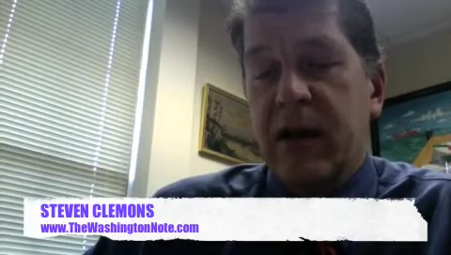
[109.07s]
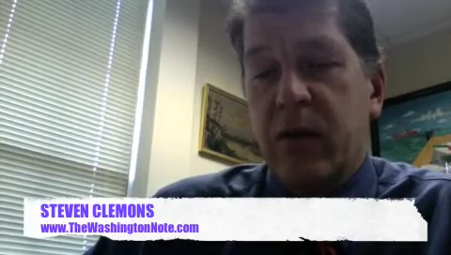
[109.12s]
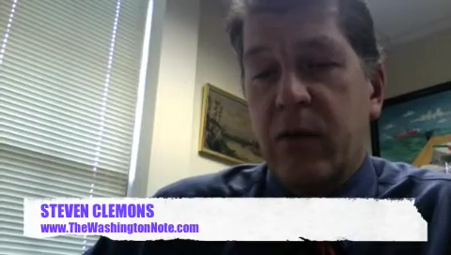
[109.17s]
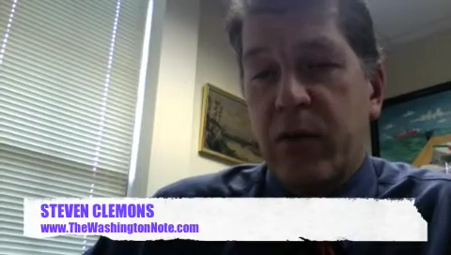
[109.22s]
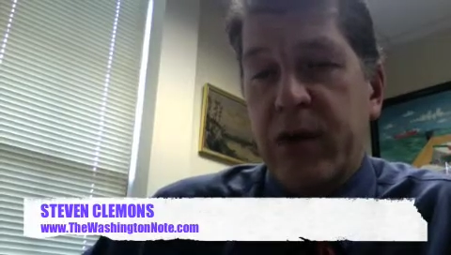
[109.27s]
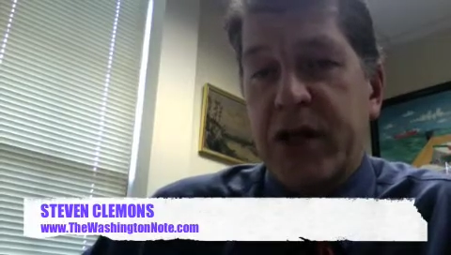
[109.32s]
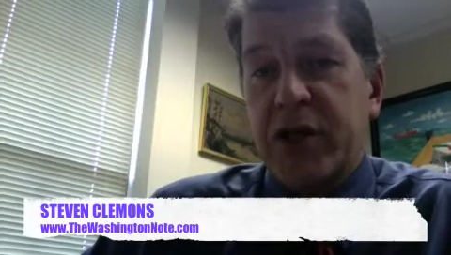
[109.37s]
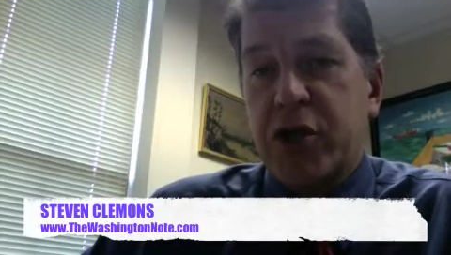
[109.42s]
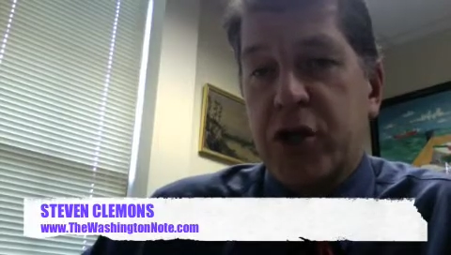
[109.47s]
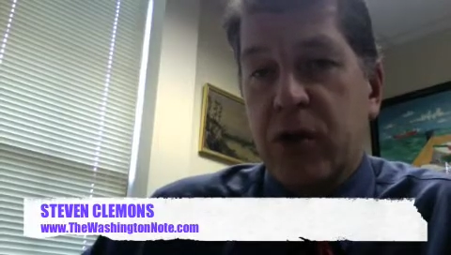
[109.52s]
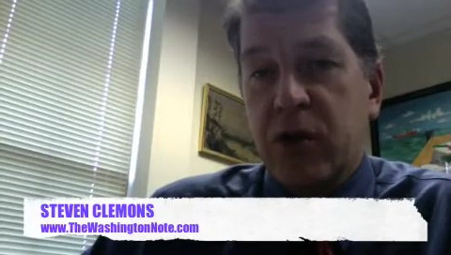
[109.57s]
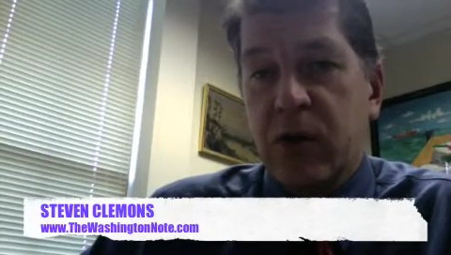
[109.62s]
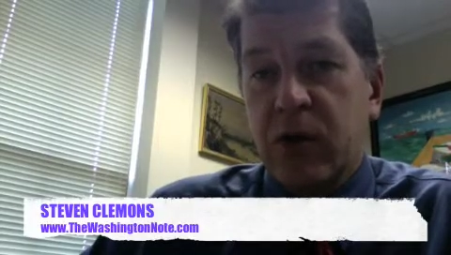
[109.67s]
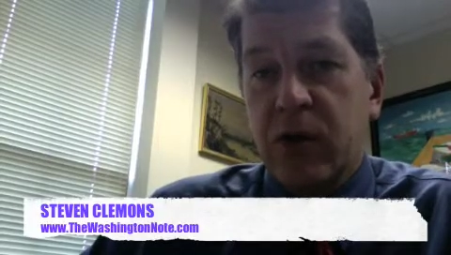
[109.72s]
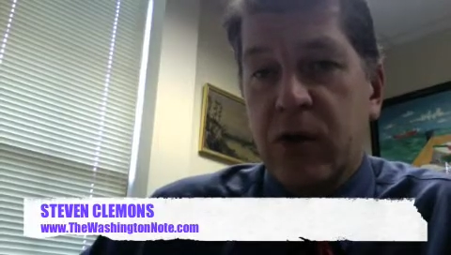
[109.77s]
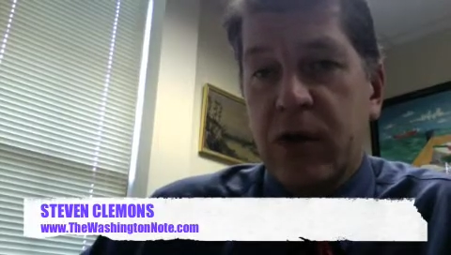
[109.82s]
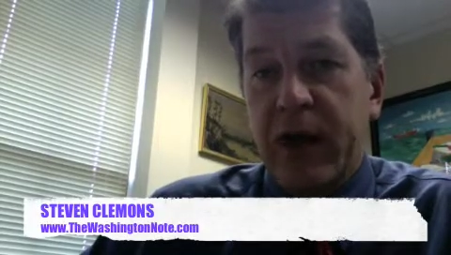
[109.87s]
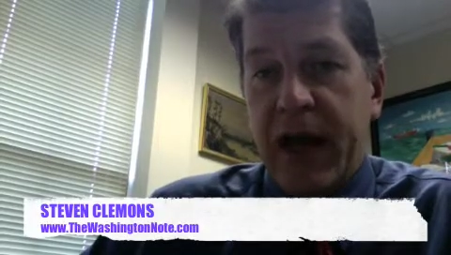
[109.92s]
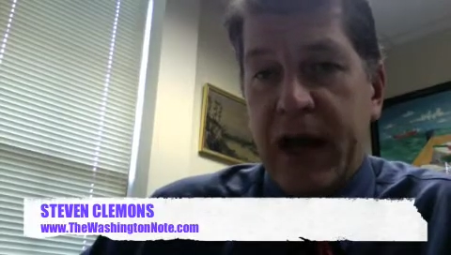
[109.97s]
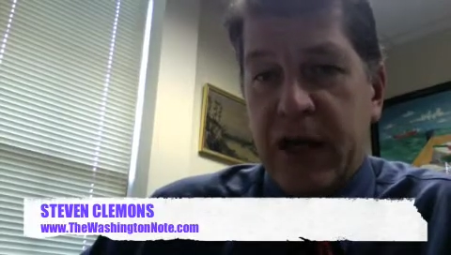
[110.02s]

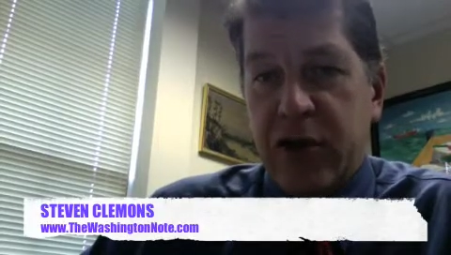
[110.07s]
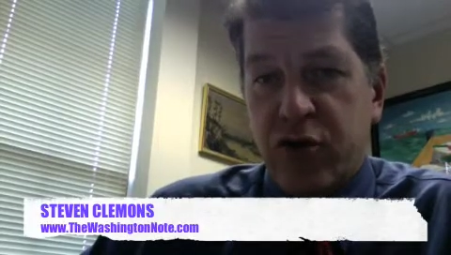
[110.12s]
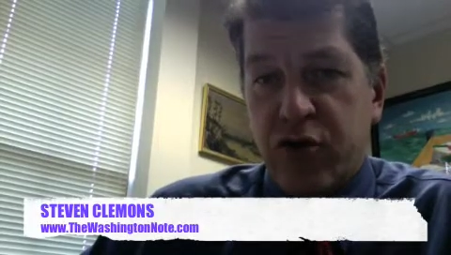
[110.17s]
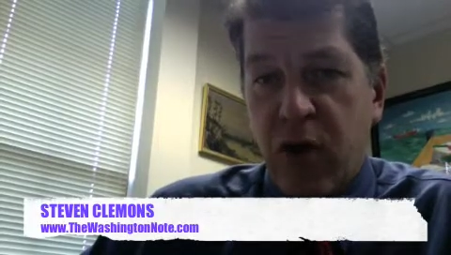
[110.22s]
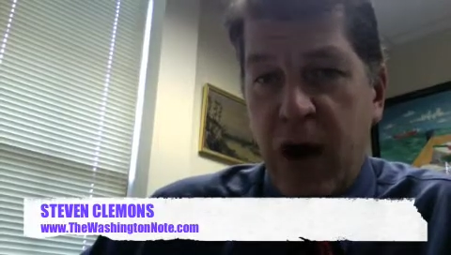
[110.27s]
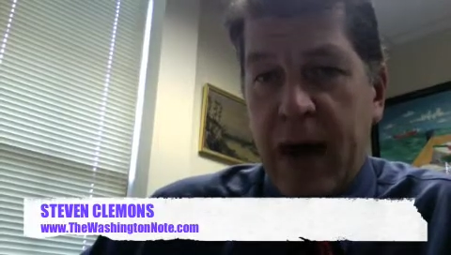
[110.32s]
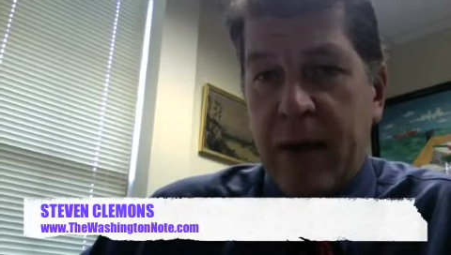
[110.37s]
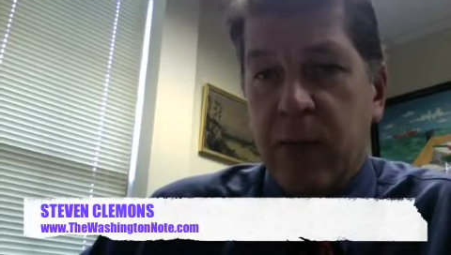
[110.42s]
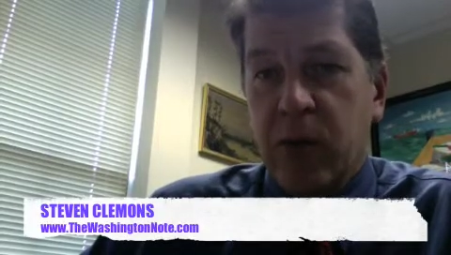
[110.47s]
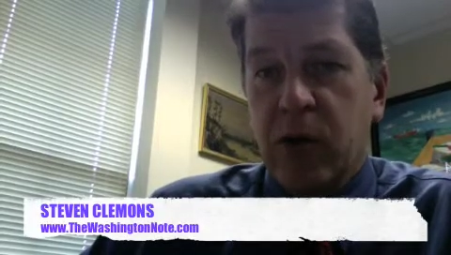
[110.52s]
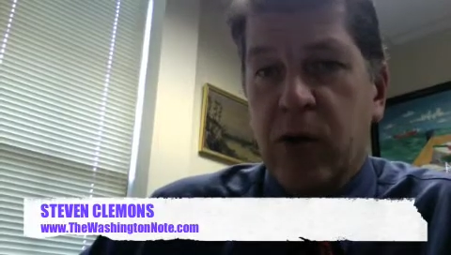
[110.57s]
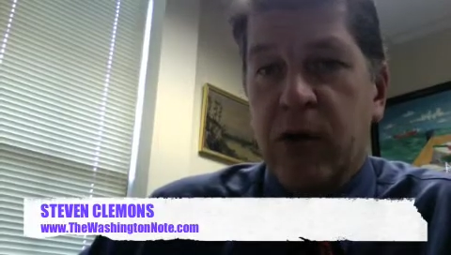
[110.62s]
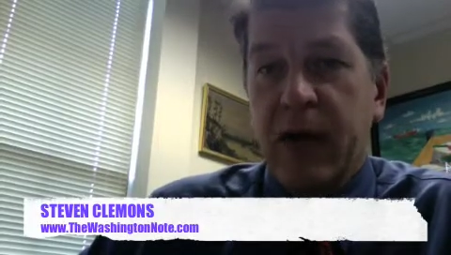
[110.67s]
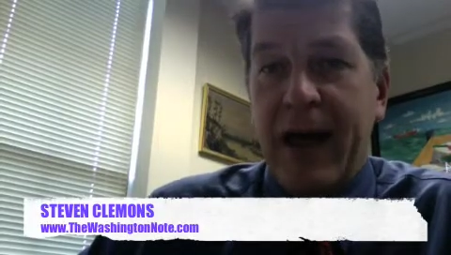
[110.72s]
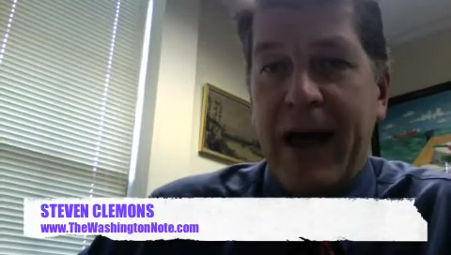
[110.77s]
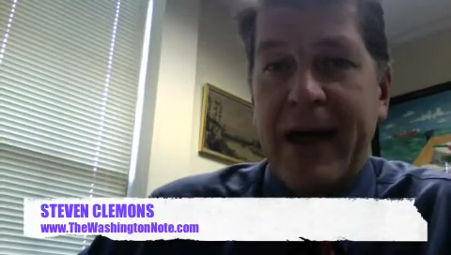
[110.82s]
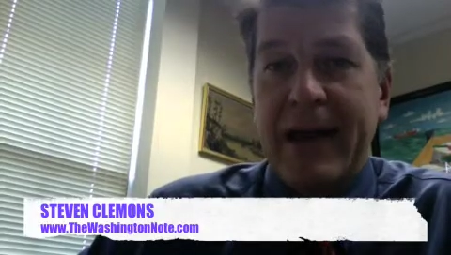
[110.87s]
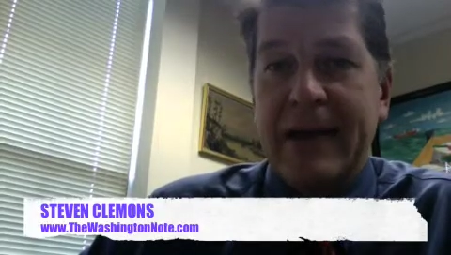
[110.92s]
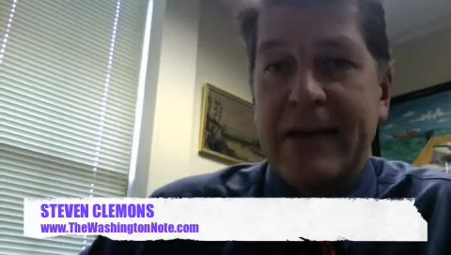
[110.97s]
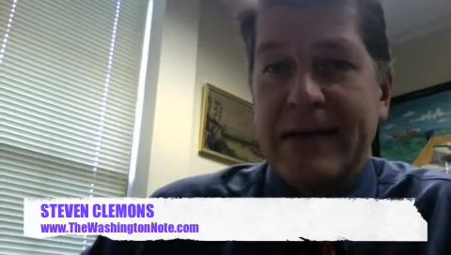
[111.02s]
regional and tribal
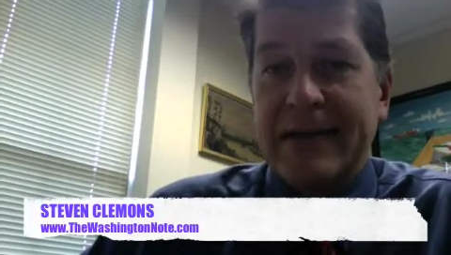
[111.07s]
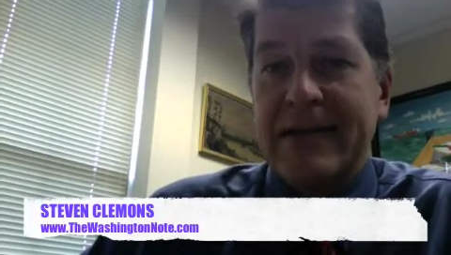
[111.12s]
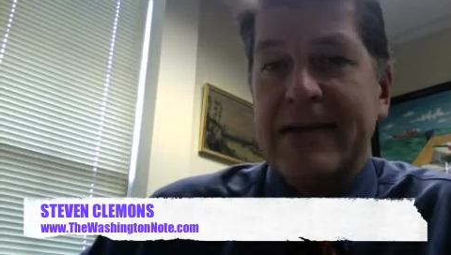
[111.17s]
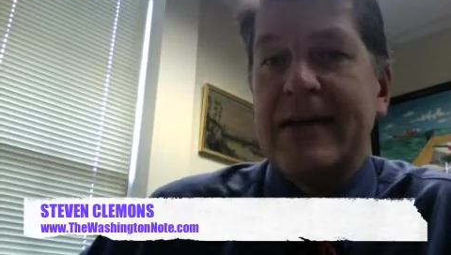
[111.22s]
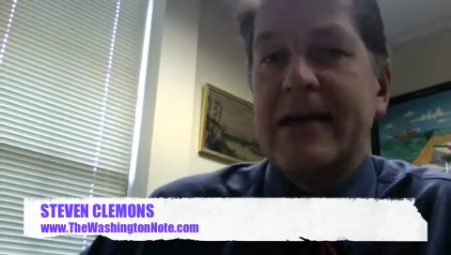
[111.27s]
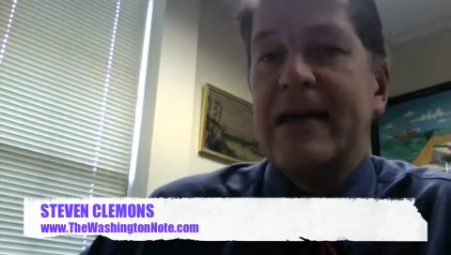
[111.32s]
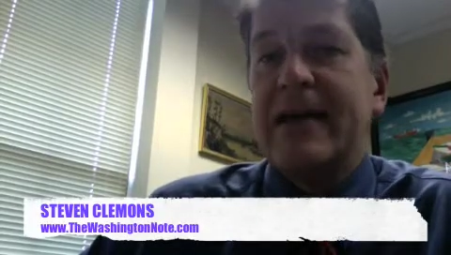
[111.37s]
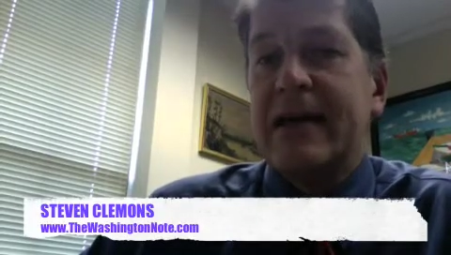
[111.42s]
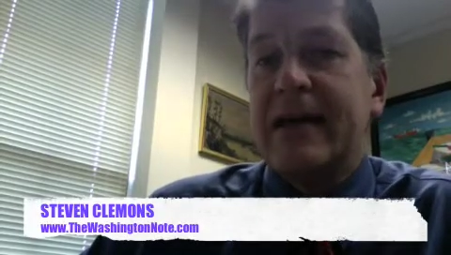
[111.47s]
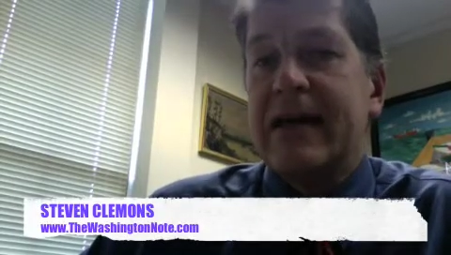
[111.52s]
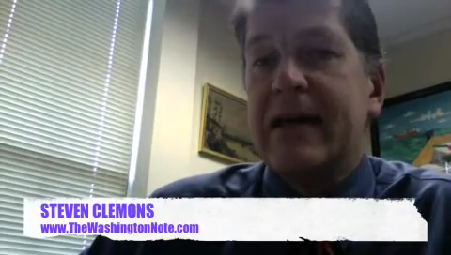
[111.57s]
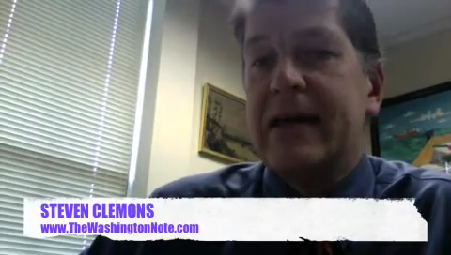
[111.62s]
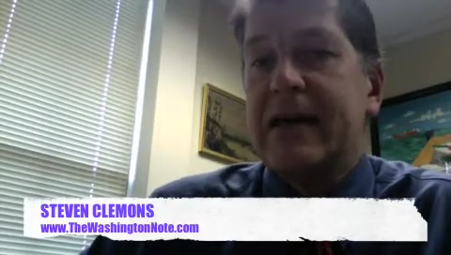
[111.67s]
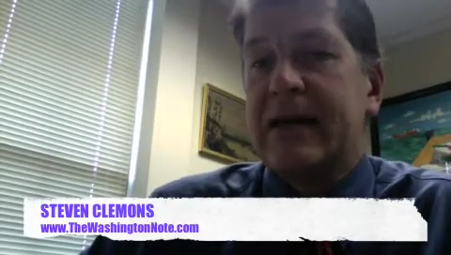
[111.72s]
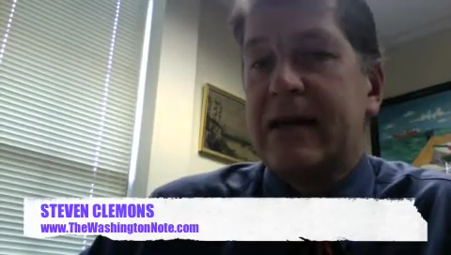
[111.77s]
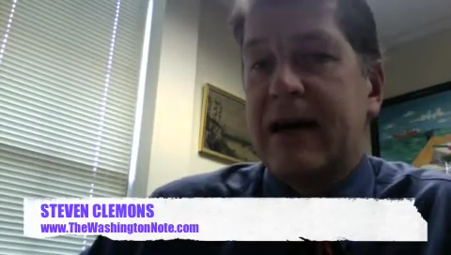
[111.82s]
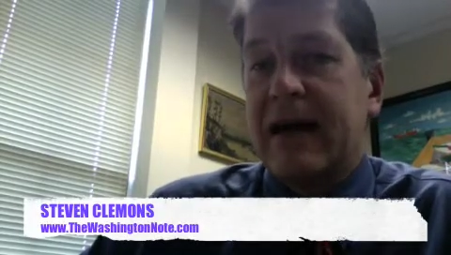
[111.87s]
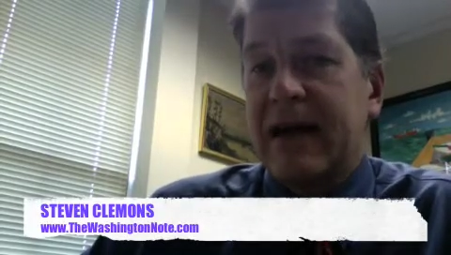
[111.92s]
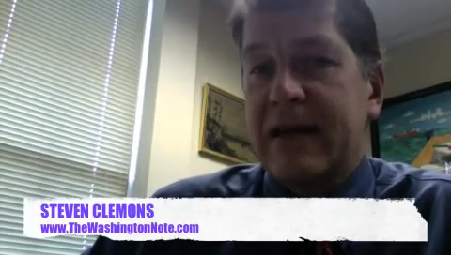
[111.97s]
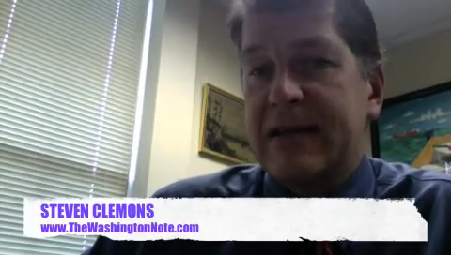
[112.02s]
and in city
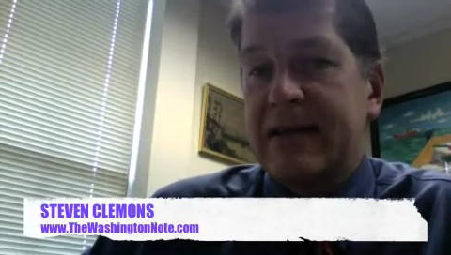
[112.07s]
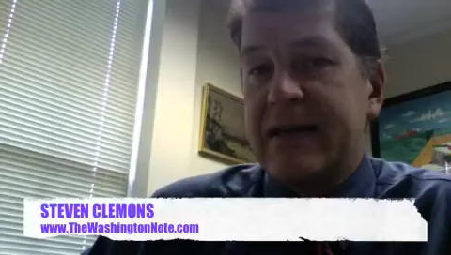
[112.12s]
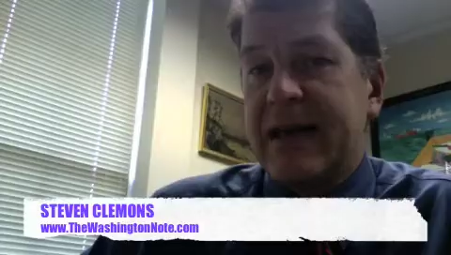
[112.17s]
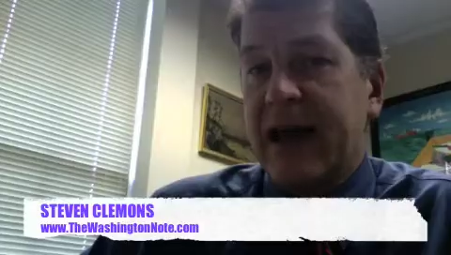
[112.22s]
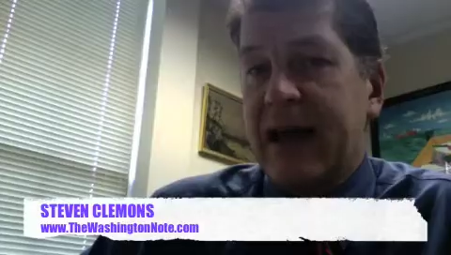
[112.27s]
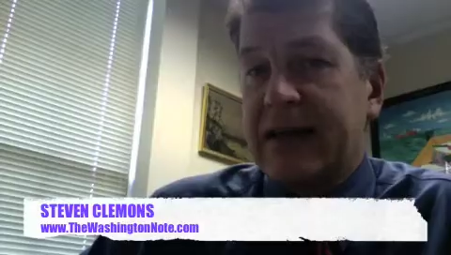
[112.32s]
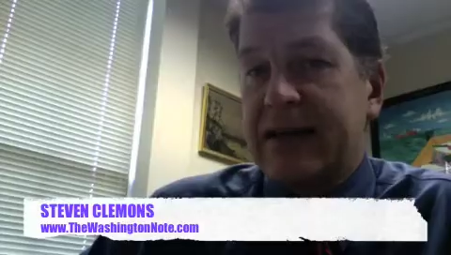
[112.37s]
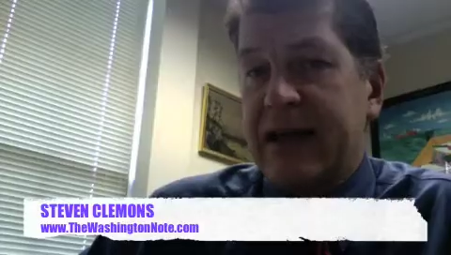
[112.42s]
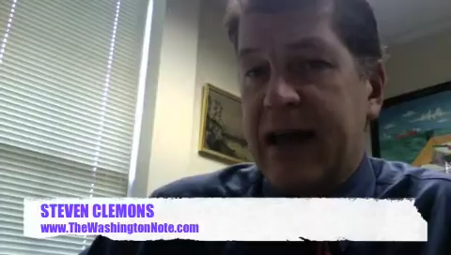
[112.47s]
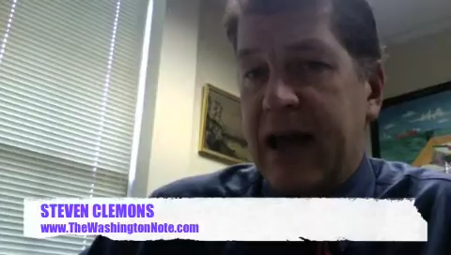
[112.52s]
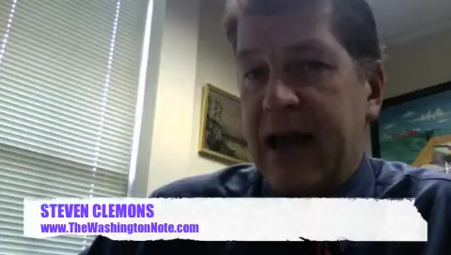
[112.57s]
contexts,